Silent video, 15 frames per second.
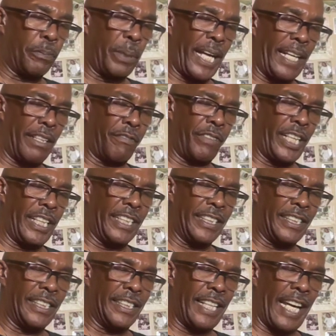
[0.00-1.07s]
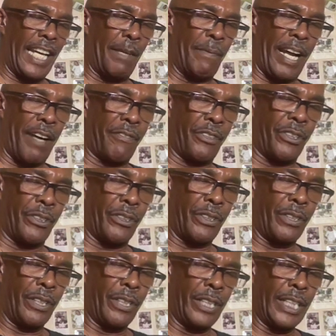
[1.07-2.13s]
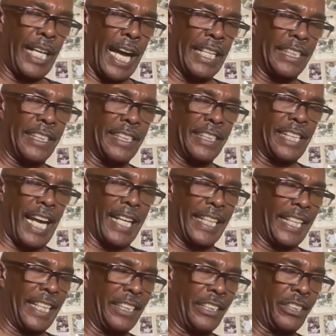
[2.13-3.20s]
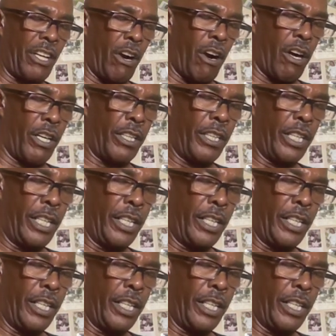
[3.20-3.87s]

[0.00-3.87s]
planet Venus is named after goddesses like Ishtar,